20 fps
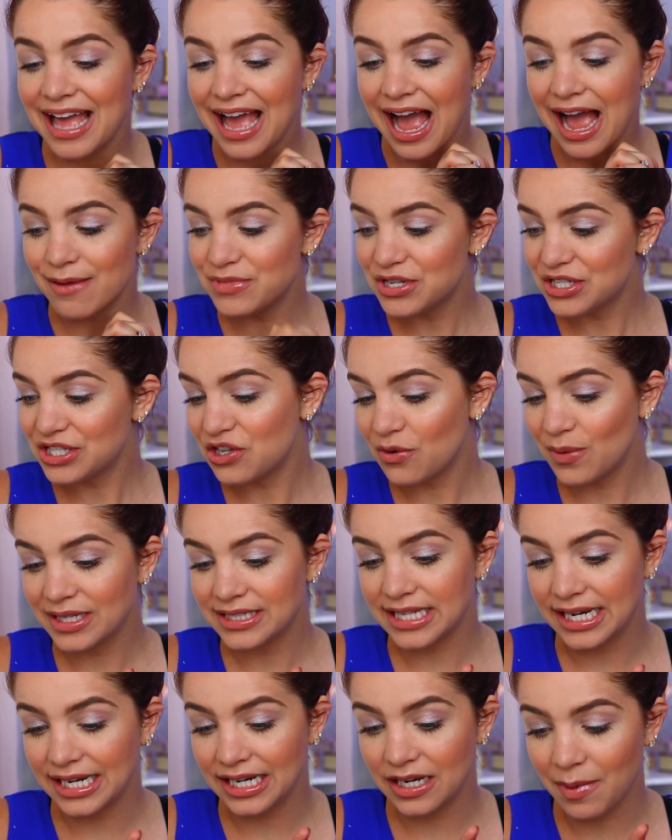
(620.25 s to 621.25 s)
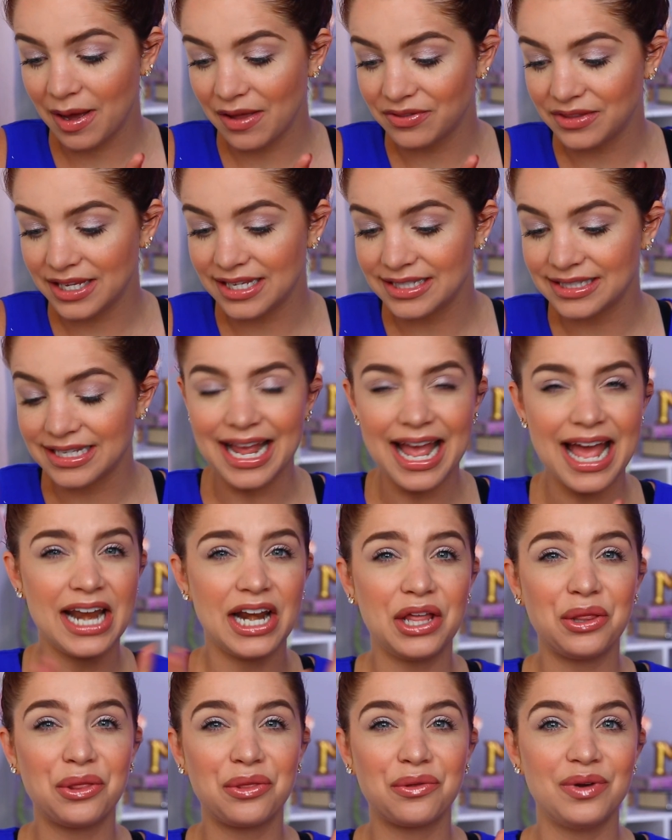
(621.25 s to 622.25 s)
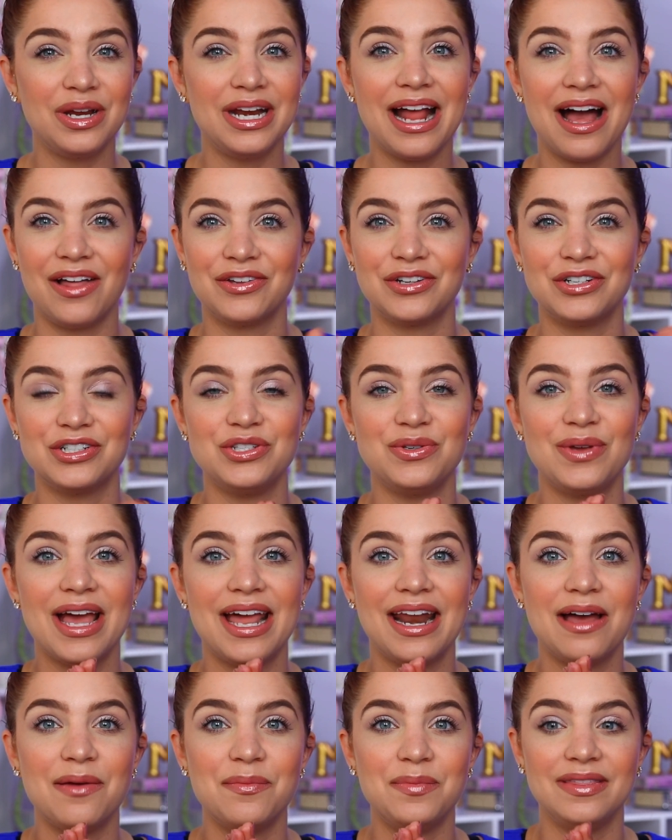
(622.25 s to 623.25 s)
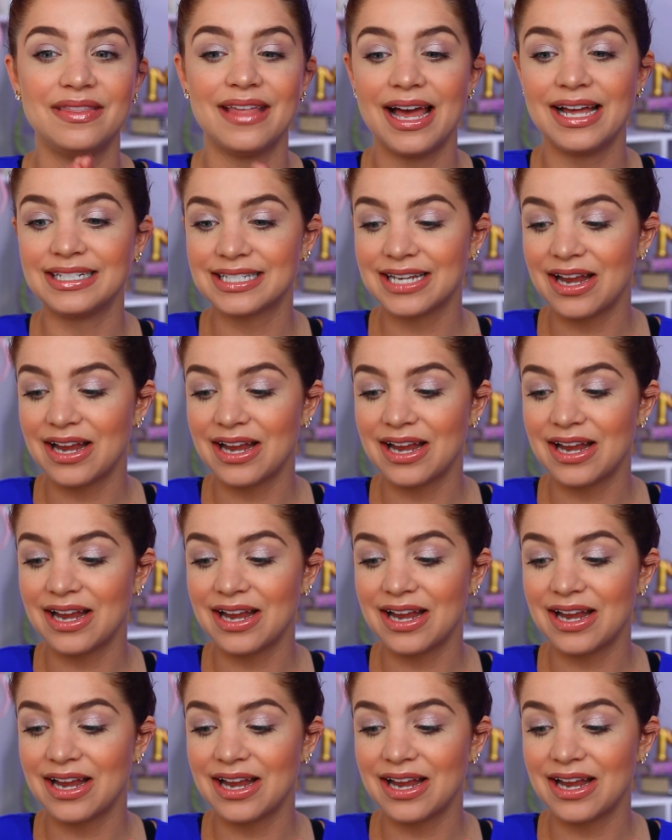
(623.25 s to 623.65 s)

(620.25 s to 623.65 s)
I'm just so excited about these. Again, $3, you cannot beat that.